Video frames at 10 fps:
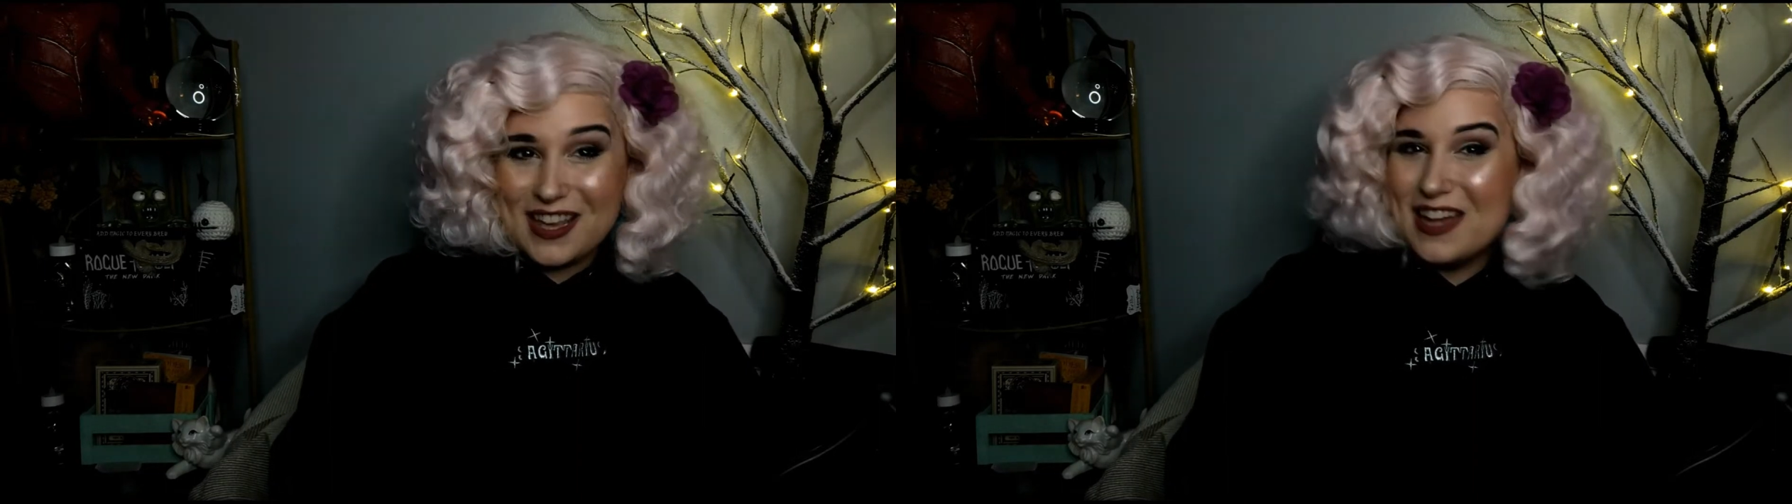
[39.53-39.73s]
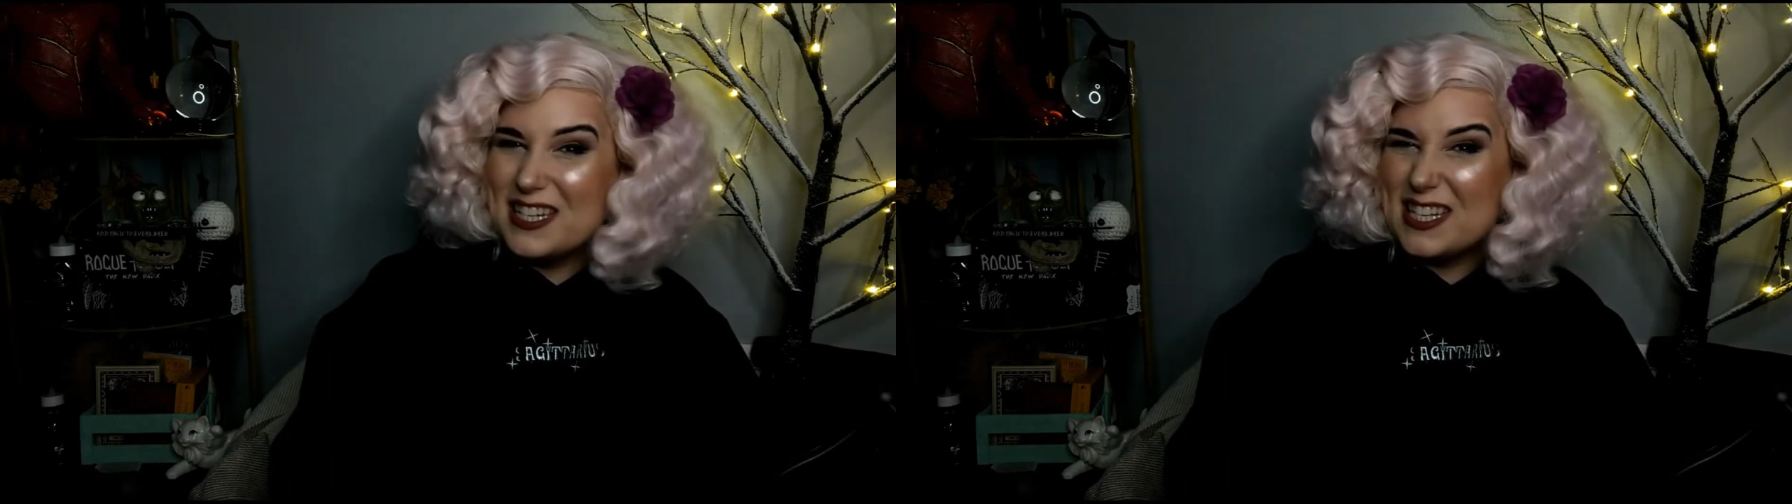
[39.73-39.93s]

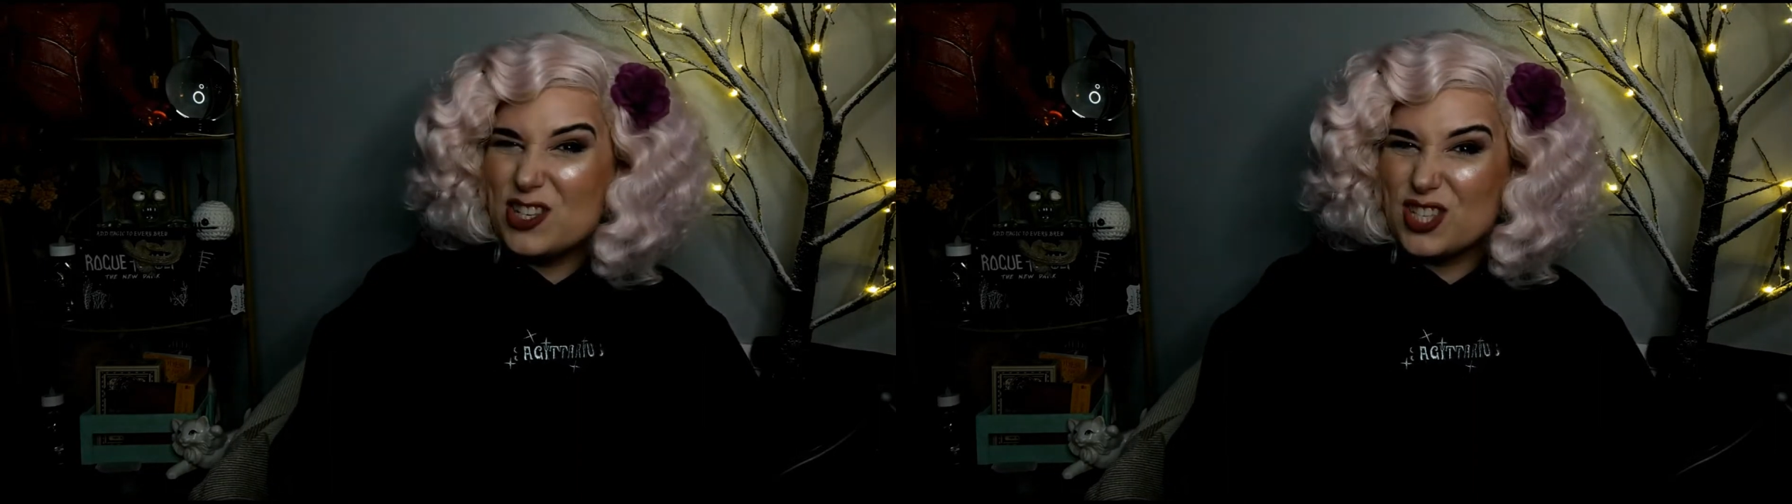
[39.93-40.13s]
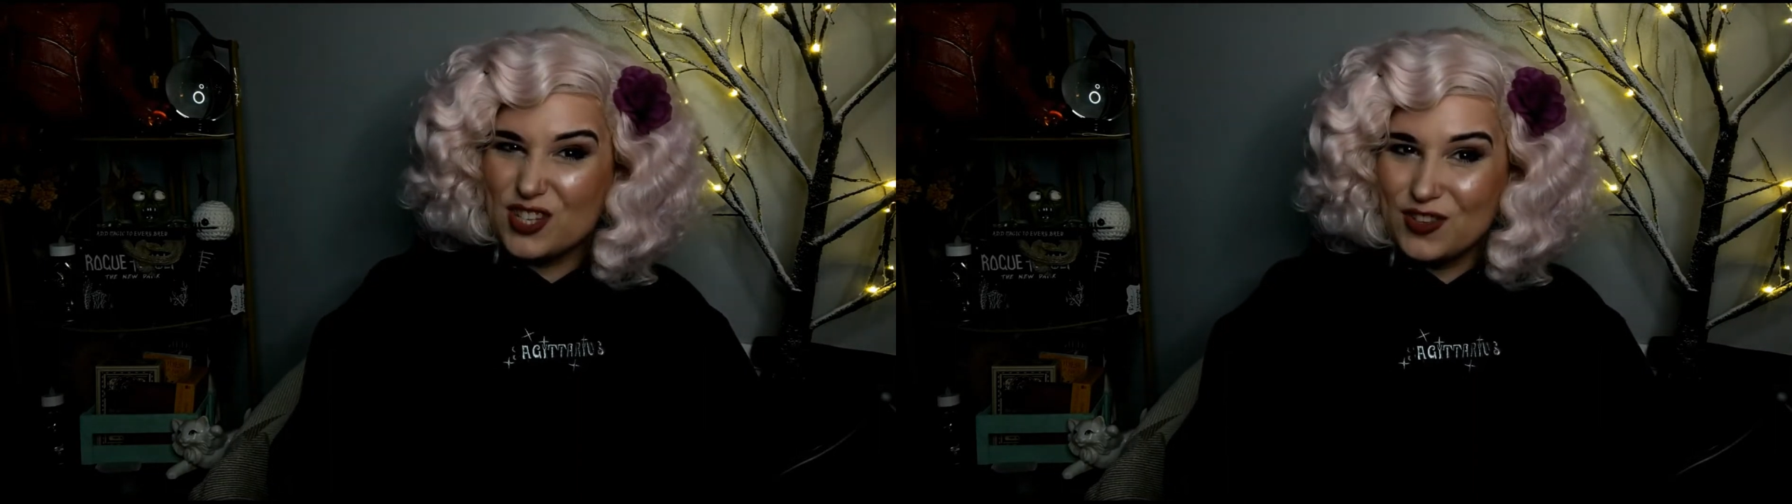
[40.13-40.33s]
kind of
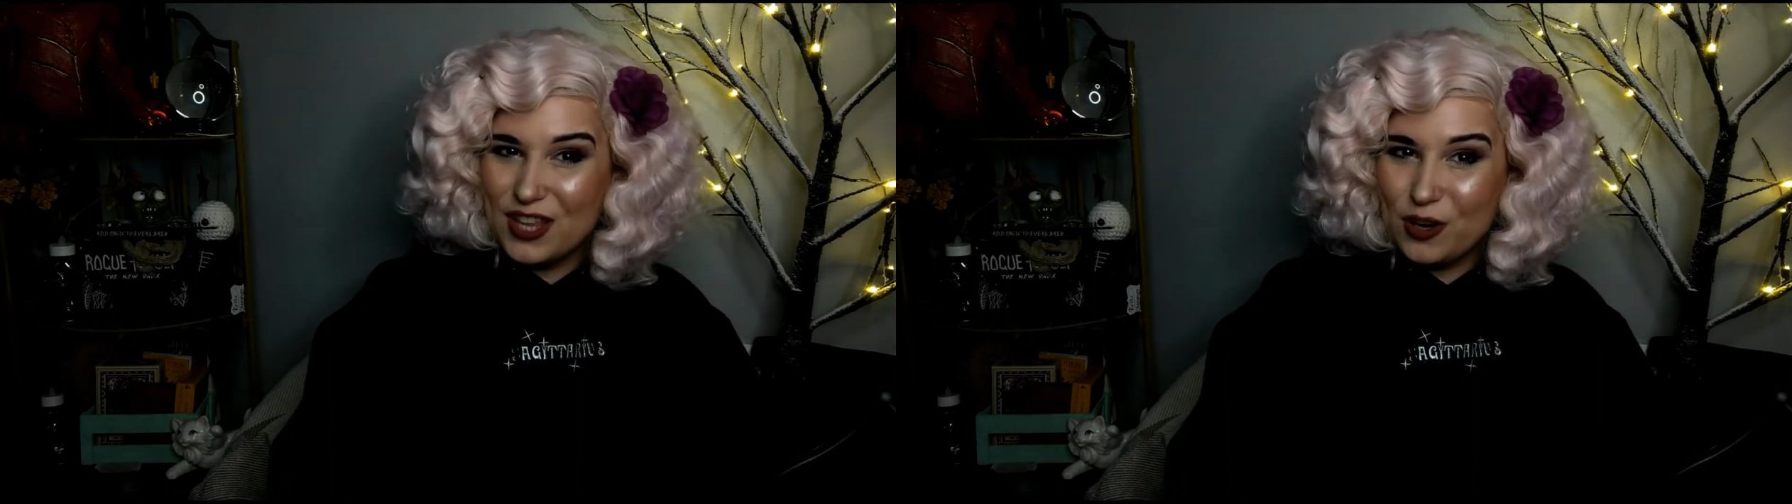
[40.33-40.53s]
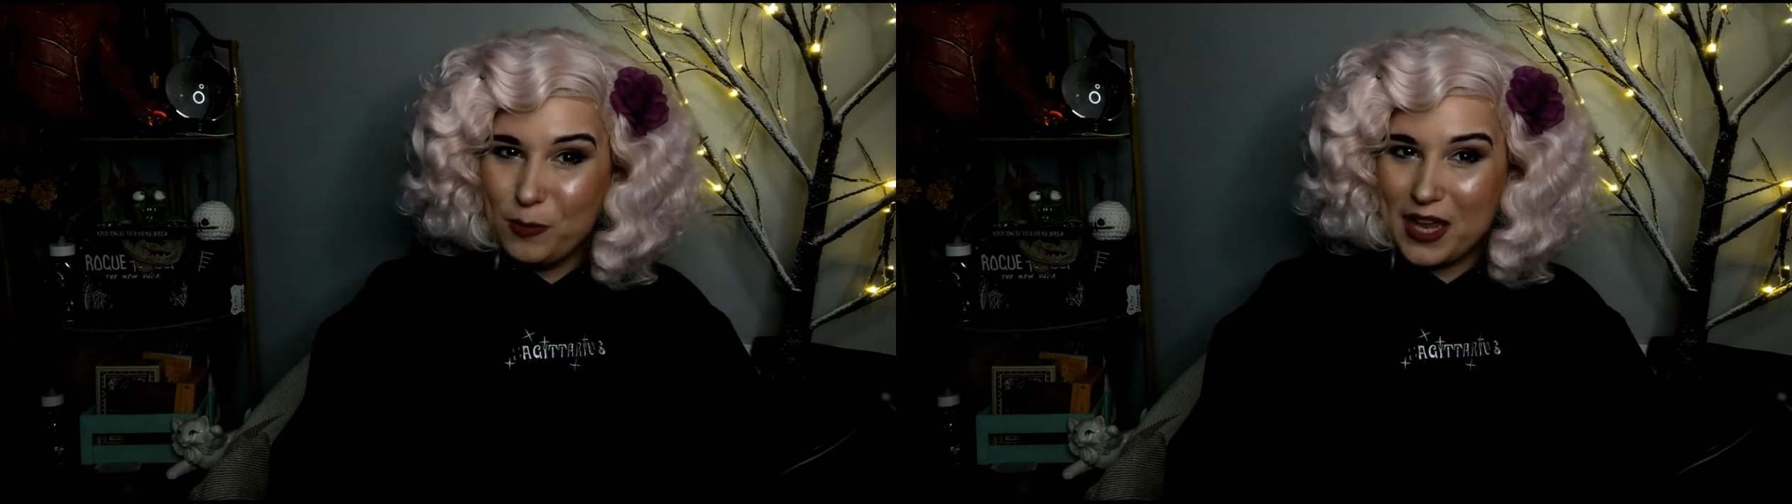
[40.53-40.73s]
teaches you a
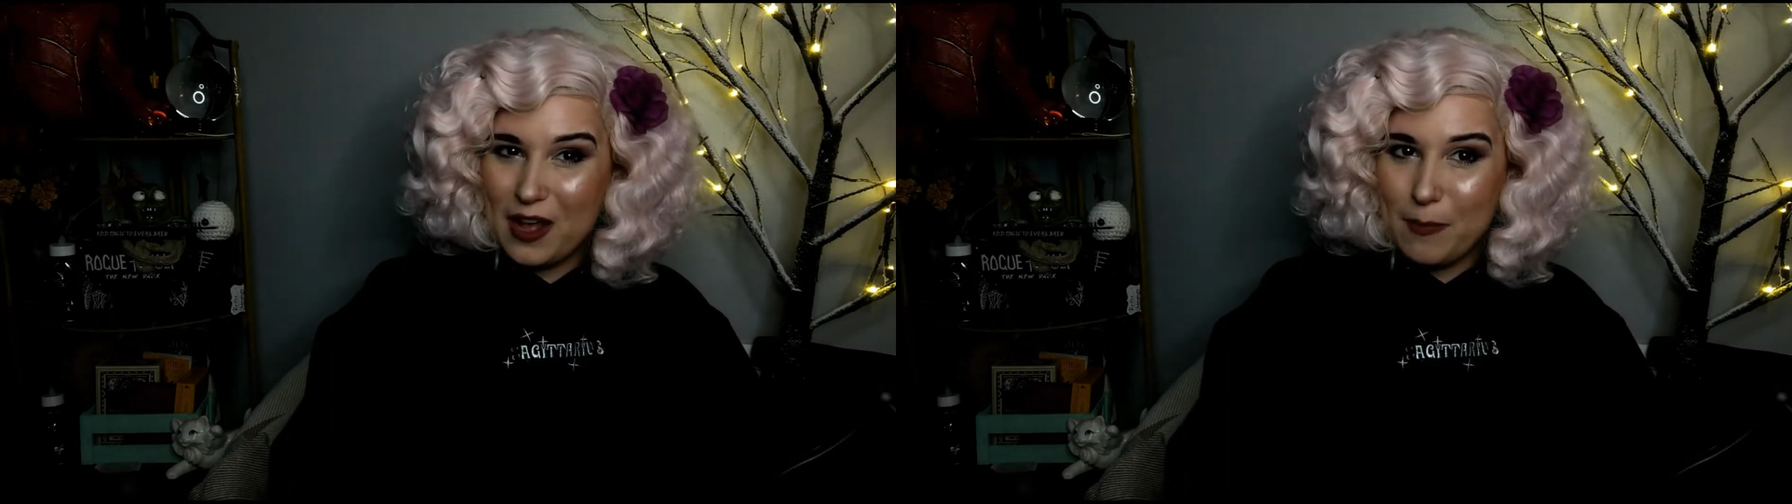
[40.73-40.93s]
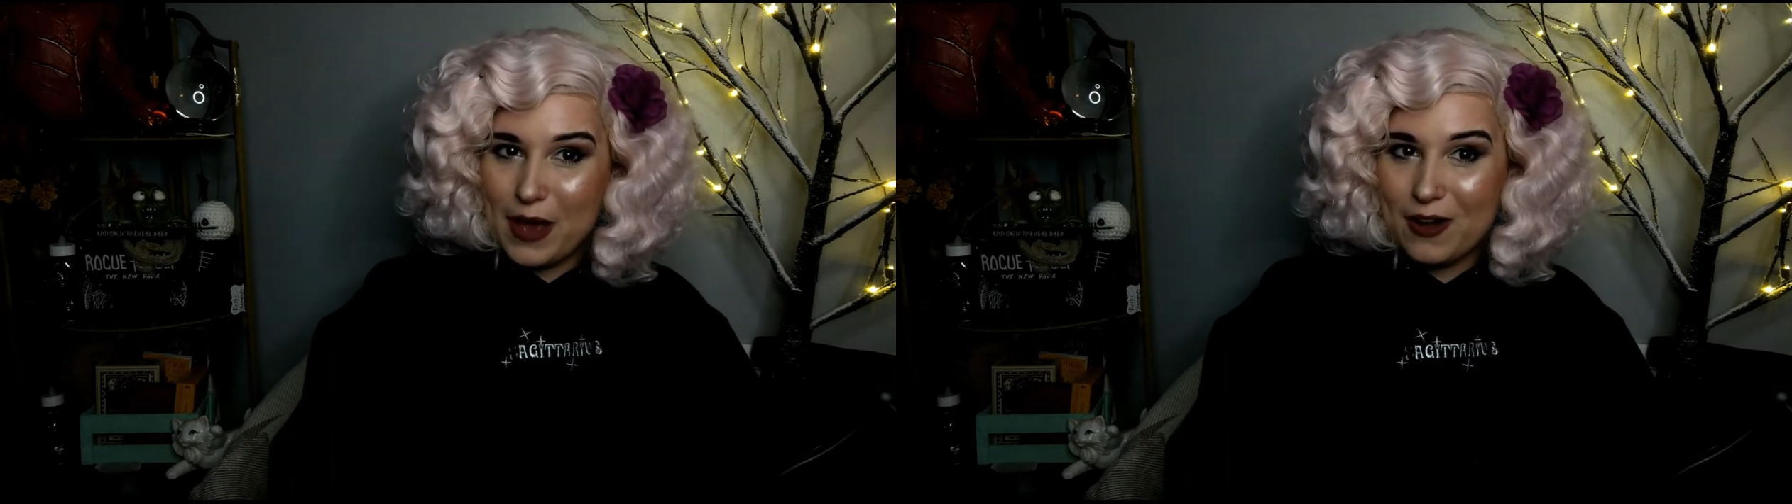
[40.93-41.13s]
little bit
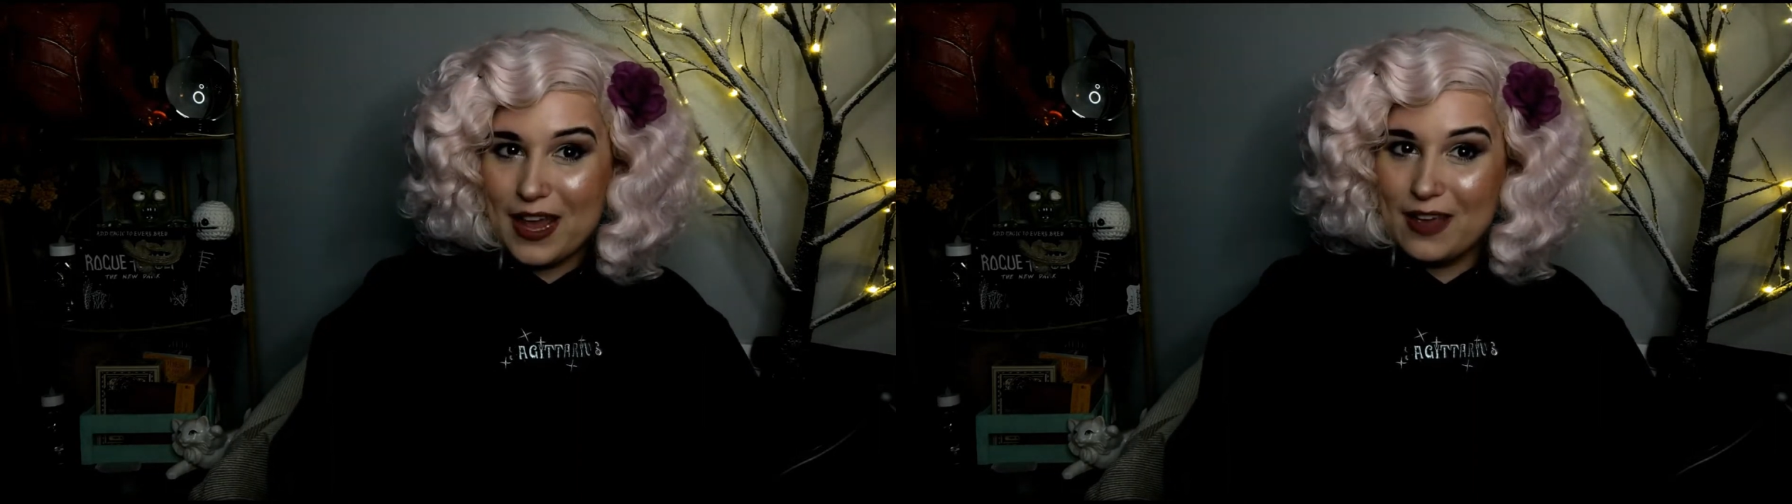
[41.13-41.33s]
about